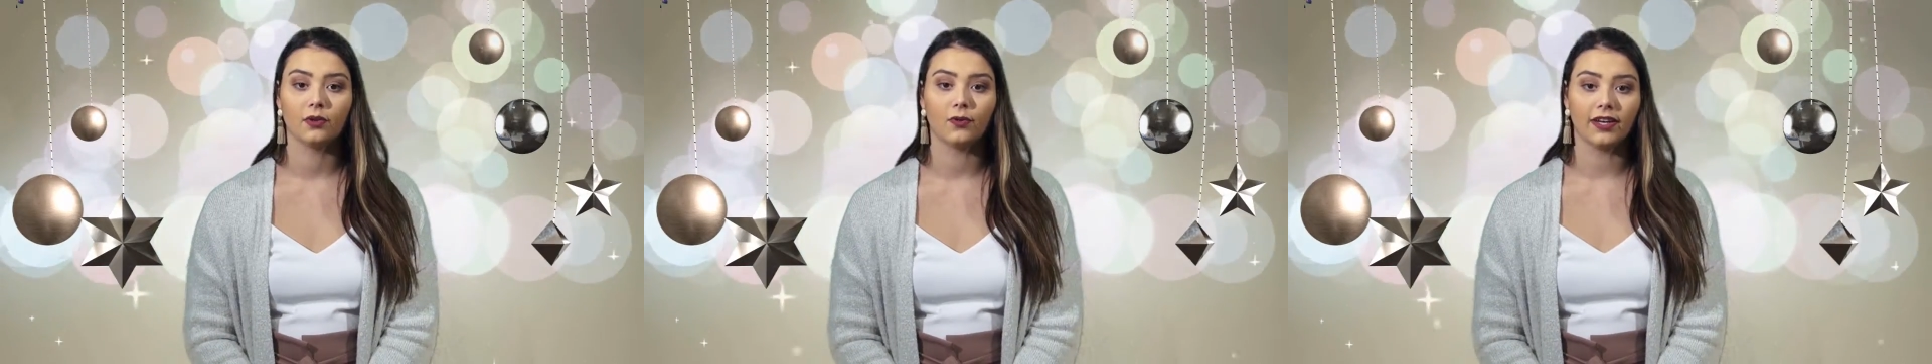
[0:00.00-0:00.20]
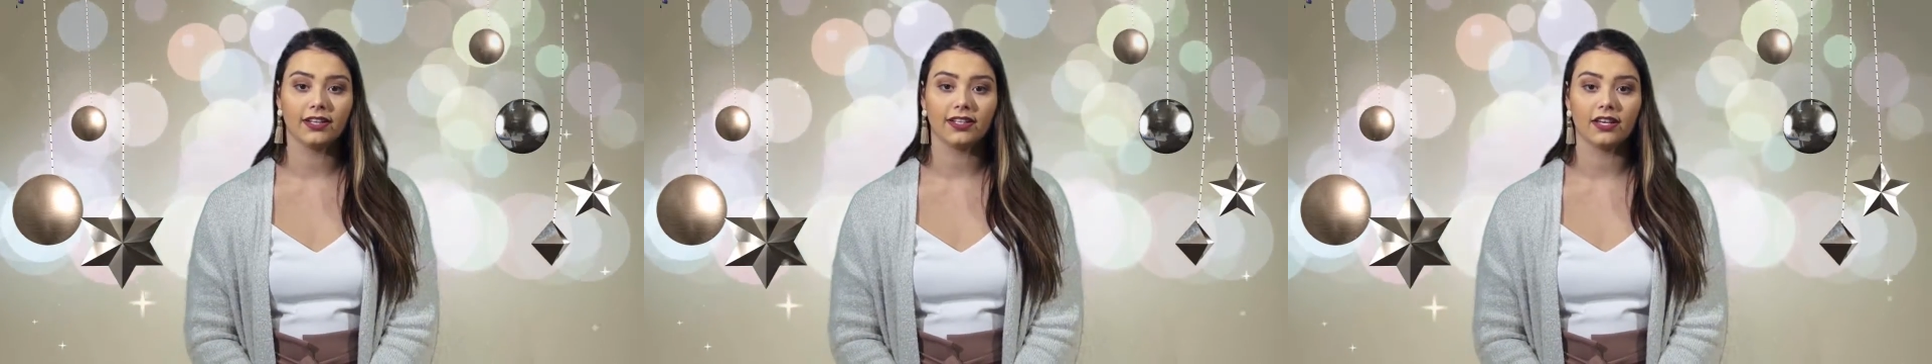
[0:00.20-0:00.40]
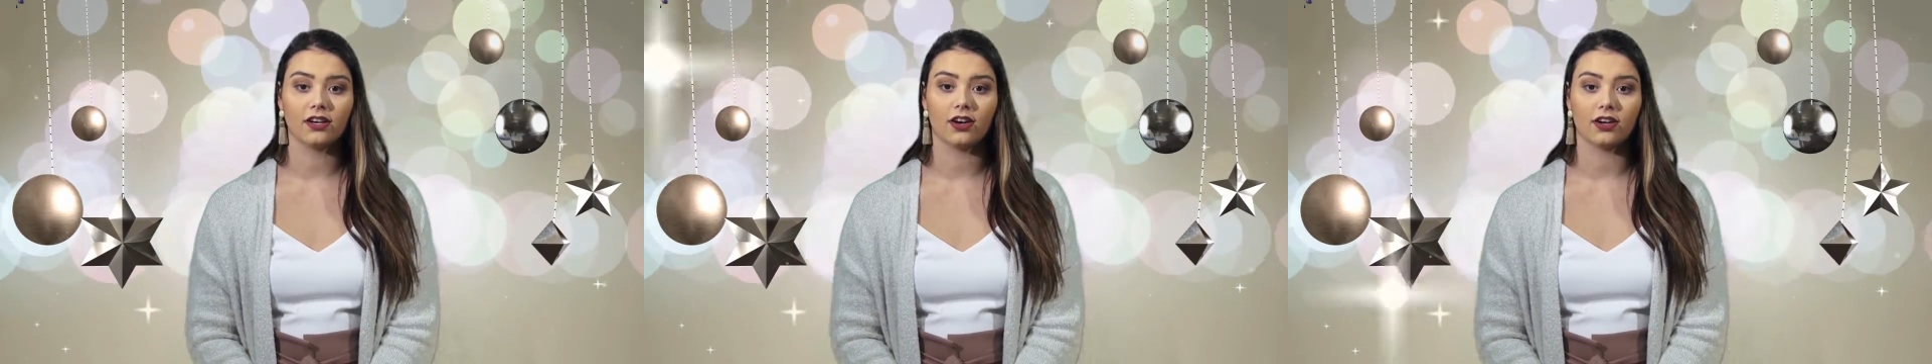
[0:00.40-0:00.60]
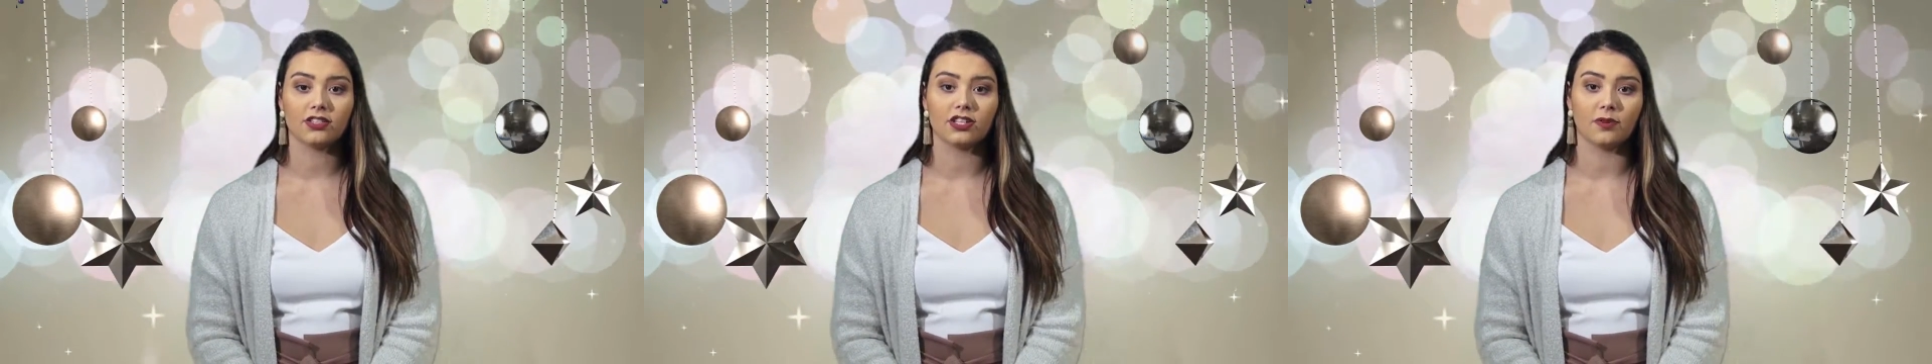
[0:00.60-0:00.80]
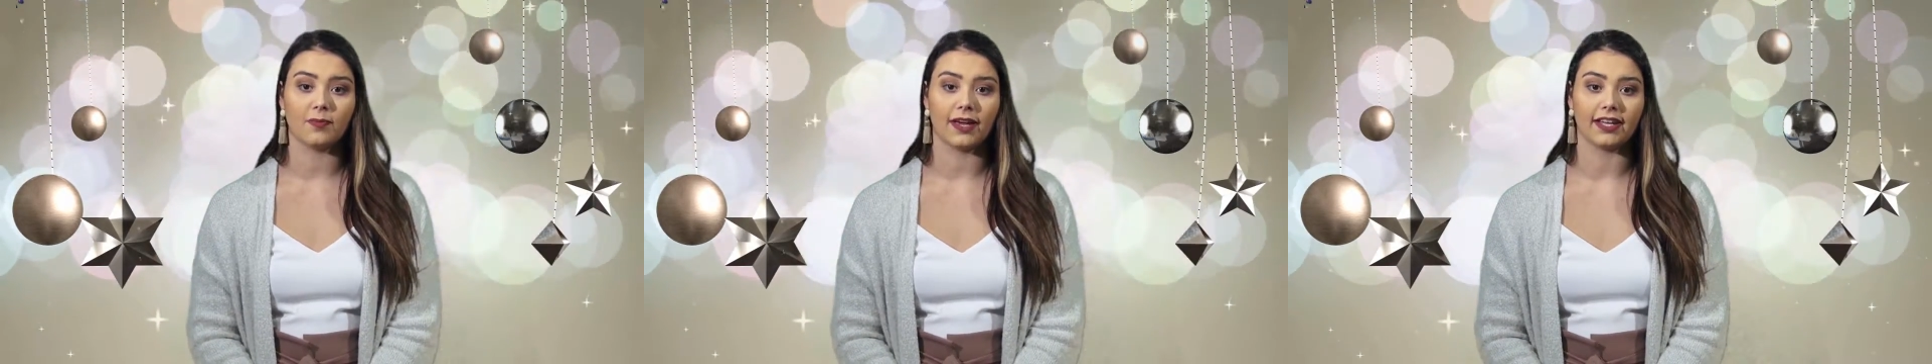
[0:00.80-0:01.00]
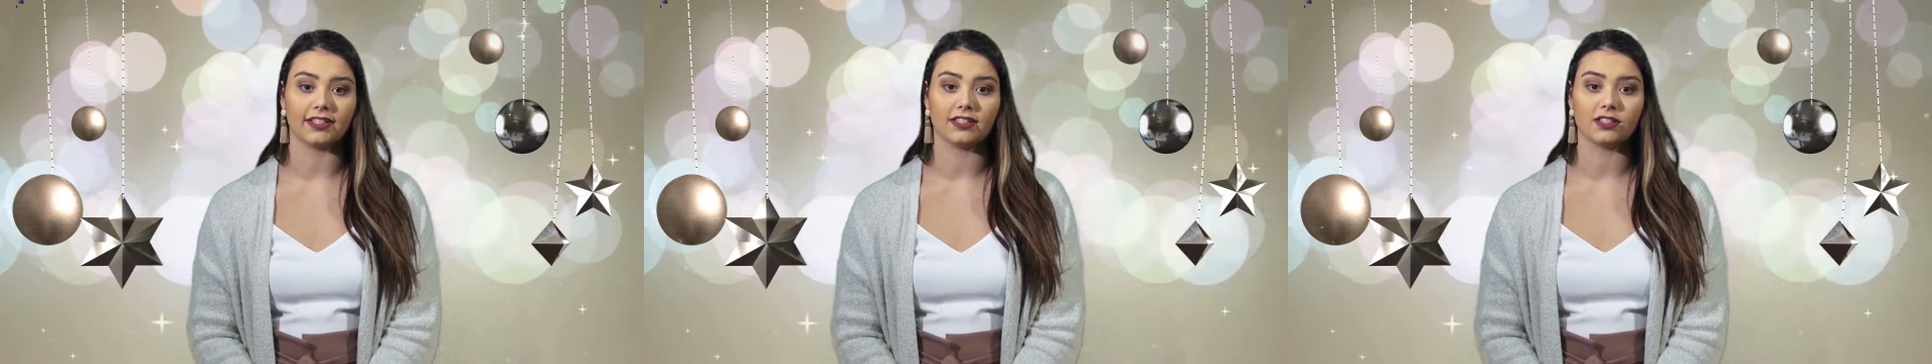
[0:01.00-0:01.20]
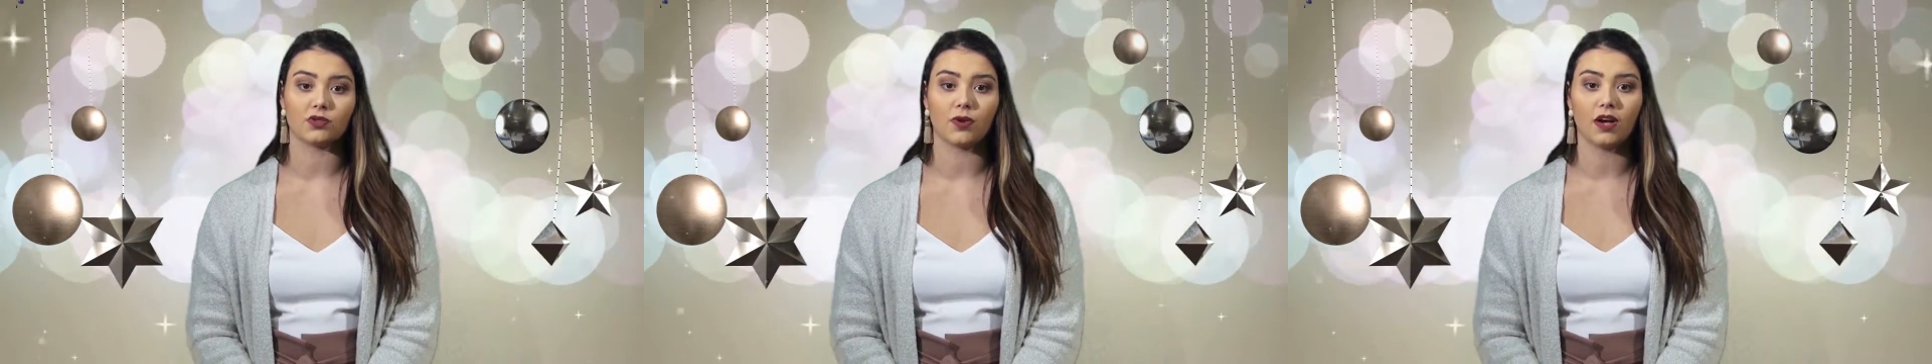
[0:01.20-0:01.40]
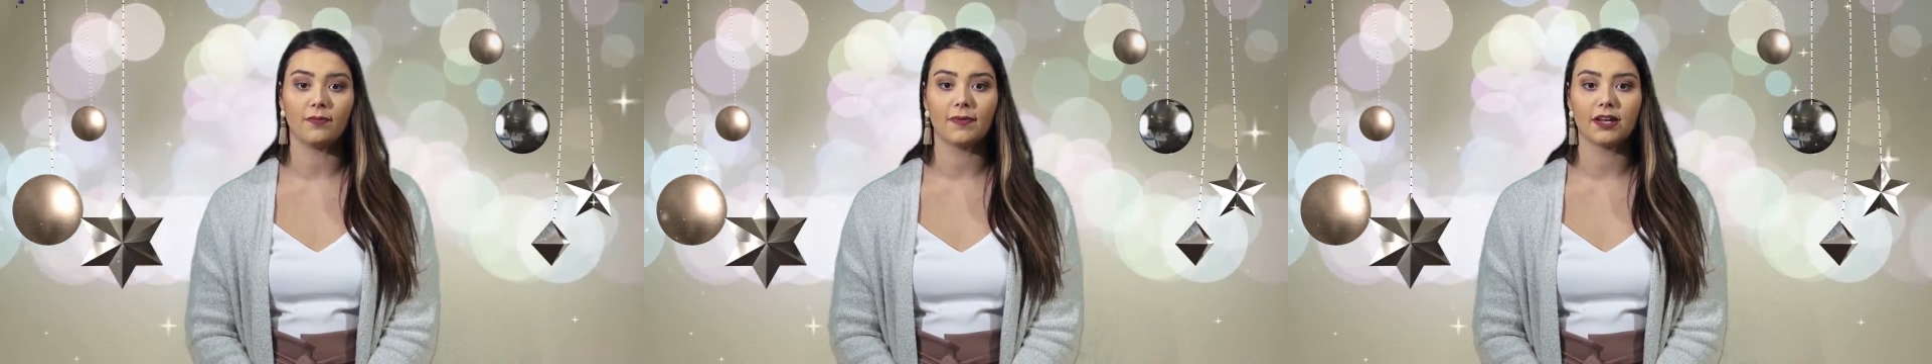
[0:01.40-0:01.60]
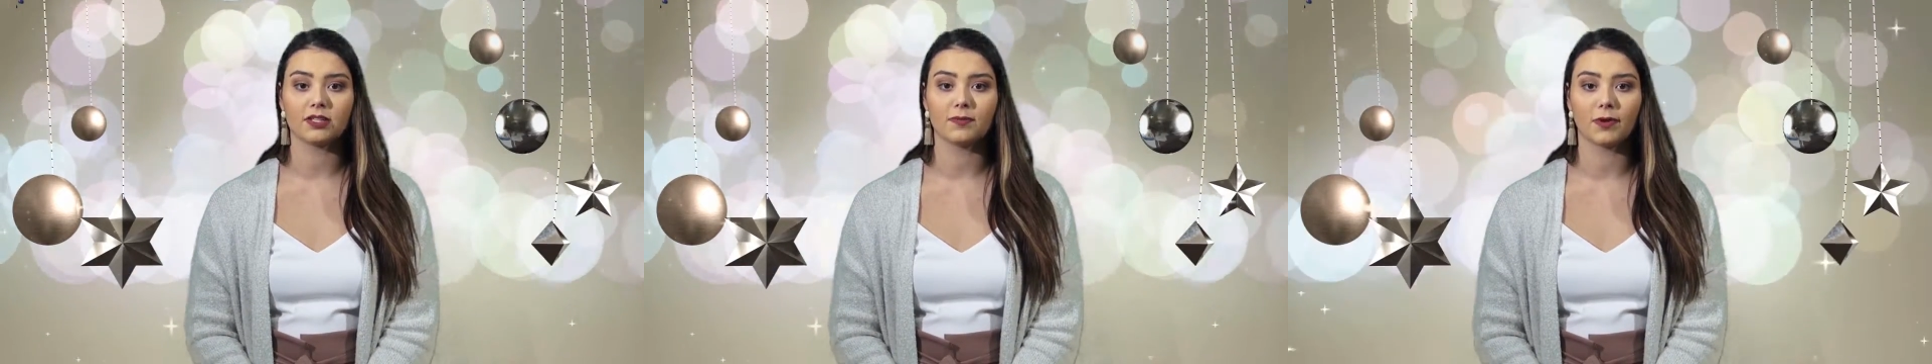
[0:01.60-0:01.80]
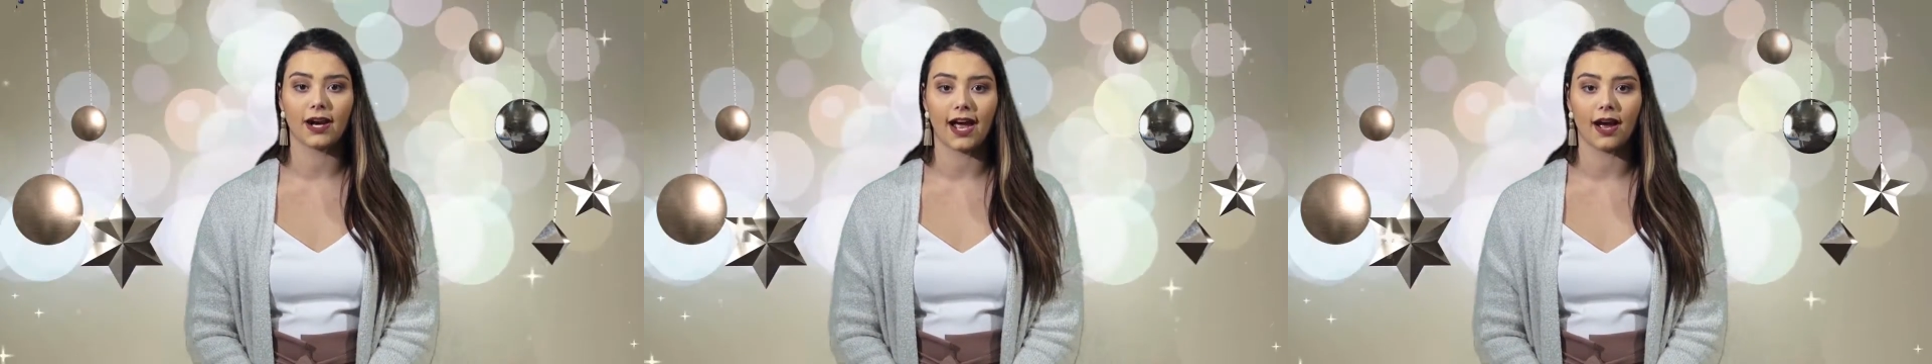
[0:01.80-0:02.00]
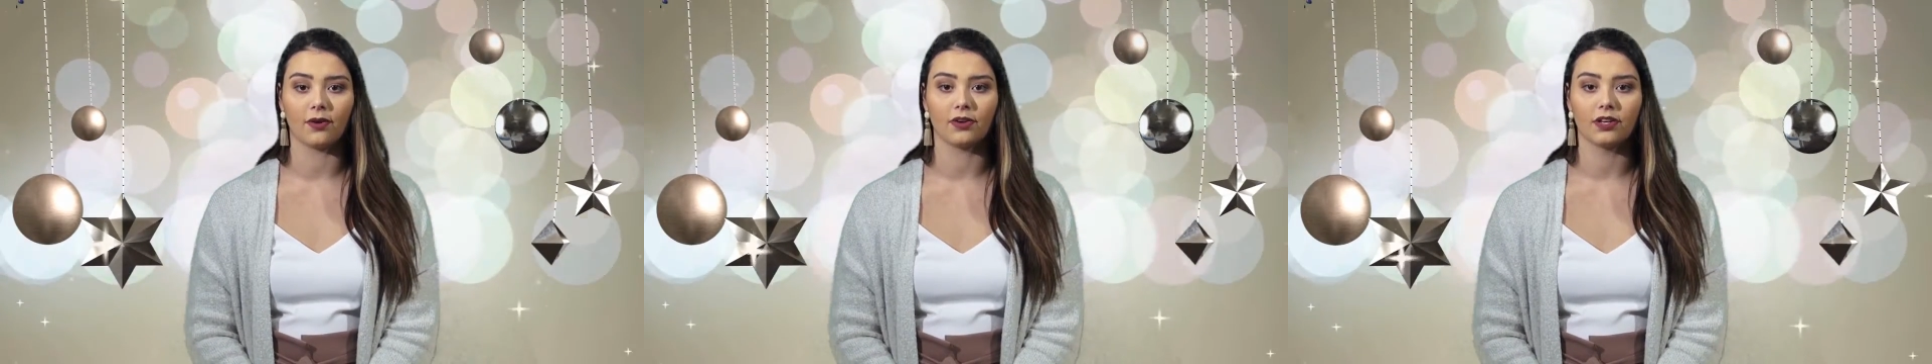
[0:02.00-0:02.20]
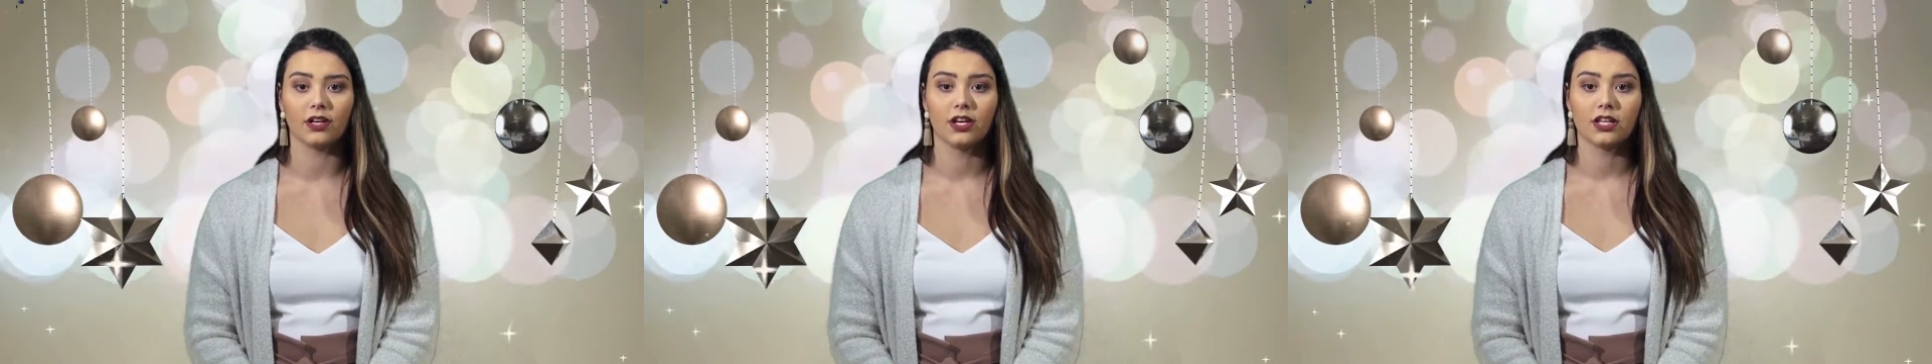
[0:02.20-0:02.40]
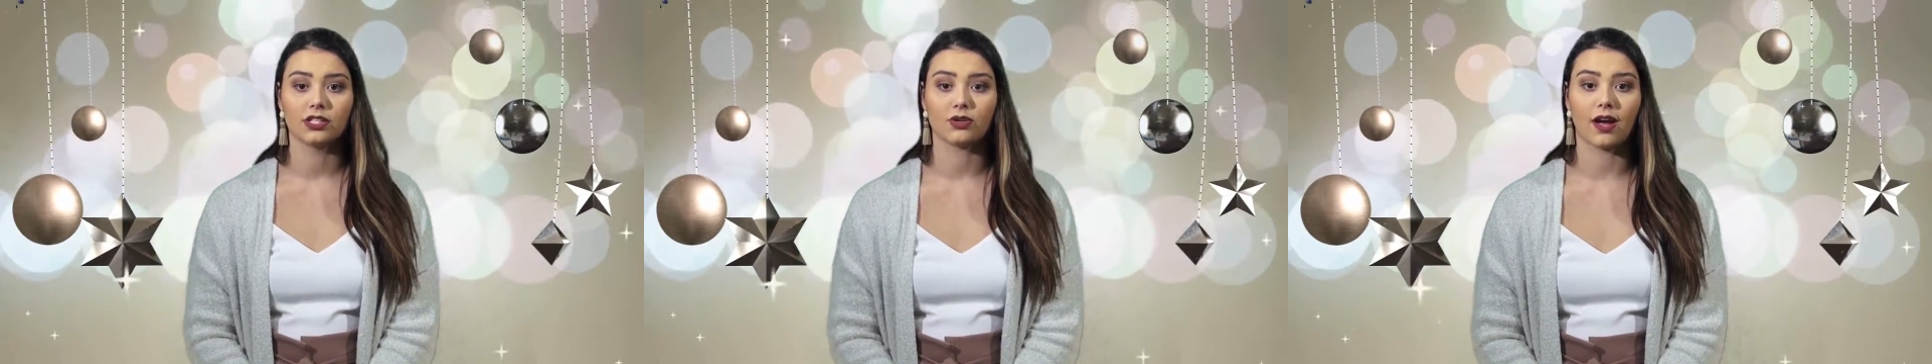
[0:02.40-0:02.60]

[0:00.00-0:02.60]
The wind can also make it to 12 miles per hour,